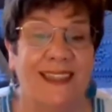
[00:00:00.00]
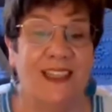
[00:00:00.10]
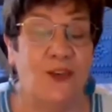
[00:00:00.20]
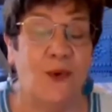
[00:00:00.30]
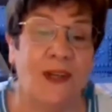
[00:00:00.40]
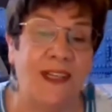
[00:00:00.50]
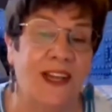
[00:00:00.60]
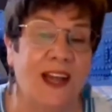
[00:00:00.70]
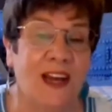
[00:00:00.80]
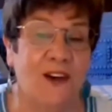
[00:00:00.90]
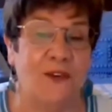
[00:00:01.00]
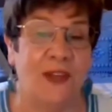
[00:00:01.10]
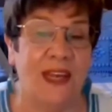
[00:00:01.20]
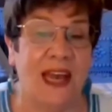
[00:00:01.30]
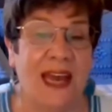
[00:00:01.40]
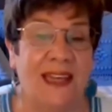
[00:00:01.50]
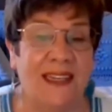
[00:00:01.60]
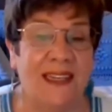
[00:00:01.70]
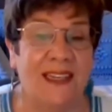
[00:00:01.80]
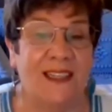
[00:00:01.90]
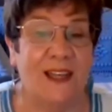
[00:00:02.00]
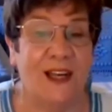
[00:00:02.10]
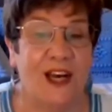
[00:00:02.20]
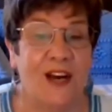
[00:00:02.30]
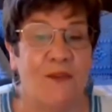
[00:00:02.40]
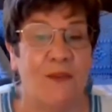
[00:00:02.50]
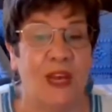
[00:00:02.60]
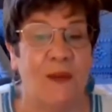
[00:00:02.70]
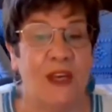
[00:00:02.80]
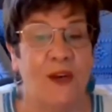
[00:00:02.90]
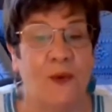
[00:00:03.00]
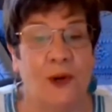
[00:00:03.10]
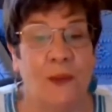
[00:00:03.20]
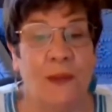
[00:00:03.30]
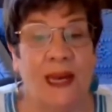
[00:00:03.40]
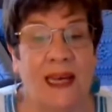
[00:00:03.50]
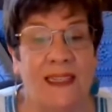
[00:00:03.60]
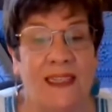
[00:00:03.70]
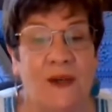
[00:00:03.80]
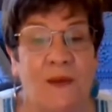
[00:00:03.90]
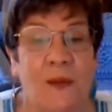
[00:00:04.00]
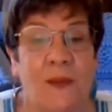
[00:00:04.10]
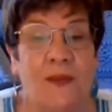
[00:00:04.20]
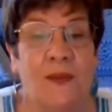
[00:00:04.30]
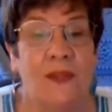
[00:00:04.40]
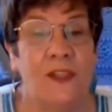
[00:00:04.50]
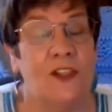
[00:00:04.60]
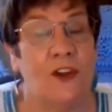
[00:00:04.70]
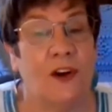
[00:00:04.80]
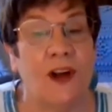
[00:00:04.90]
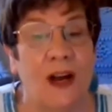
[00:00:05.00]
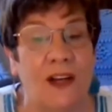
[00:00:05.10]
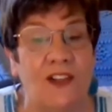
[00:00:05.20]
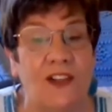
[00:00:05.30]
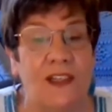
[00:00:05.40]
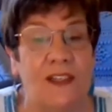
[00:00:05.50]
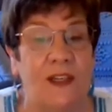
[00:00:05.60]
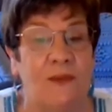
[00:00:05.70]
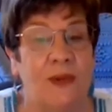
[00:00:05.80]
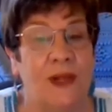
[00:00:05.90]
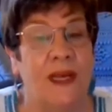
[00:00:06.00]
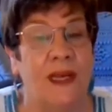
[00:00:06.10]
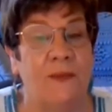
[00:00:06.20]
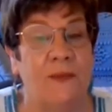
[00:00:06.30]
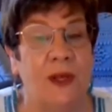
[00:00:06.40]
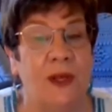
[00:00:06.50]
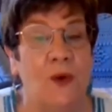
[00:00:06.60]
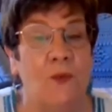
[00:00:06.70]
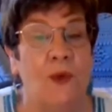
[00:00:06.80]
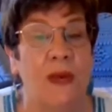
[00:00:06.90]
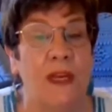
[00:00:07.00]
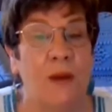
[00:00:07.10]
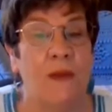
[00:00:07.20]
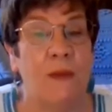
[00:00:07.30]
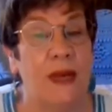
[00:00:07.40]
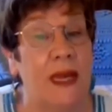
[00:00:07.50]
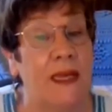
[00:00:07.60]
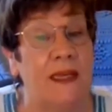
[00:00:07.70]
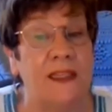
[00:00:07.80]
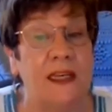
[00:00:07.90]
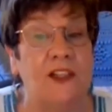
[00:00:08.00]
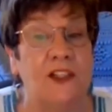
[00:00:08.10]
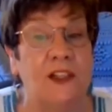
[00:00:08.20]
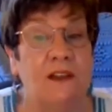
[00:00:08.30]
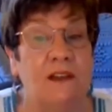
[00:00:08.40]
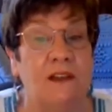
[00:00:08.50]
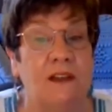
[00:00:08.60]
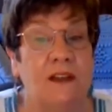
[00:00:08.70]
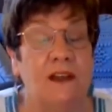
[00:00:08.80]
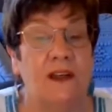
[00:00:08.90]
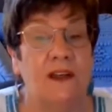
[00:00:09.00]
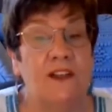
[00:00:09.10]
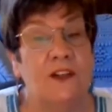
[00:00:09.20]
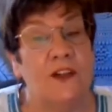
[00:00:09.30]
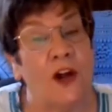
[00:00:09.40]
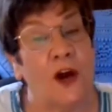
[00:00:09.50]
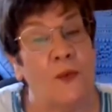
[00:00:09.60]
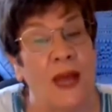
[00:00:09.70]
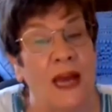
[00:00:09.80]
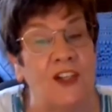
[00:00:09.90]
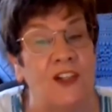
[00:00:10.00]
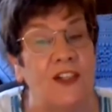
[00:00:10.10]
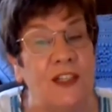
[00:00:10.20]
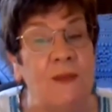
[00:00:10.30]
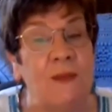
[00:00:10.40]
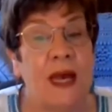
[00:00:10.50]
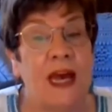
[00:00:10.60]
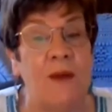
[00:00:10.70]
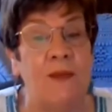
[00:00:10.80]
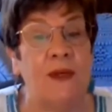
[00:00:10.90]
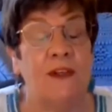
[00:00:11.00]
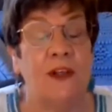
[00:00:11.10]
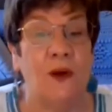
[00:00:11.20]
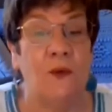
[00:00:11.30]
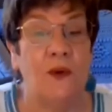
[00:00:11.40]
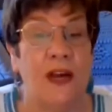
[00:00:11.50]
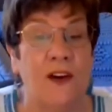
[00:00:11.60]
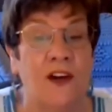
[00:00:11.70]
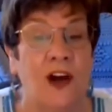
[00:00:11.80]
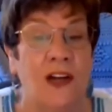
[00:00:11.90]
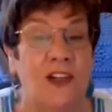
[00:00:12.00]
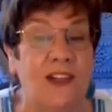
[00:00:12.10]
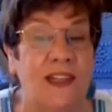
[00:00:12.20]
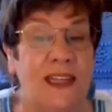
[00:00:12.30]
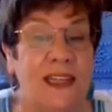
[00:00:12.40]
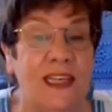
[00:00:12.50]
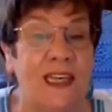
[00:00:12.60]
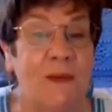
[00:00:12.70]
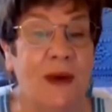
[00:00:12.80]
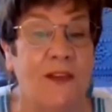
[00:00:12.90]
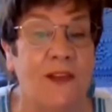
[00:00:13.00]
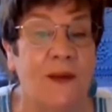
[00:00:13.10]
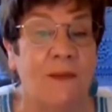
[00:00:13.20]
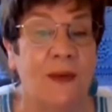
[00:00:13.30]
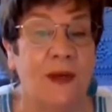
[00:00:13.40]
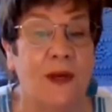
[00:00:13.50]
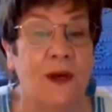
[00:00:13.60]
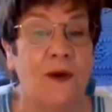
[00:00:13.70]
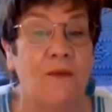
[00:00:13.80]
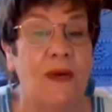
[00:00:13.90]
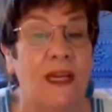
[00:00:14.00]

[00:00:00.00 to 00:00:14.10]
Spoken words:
to our delight over the antics of a baby or a pet. This is our consciousness in play. We may not be paying attention, so that our reactions seem to happen without our consciously thinking about them. But